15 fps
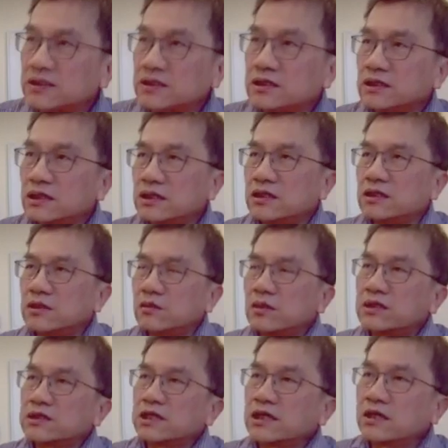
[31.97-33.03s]
Good.
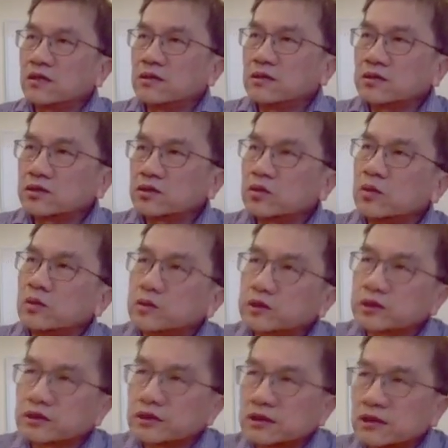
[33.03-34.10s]
What they call
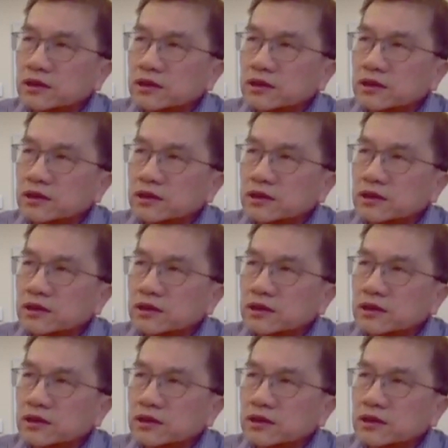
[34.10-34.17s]
taught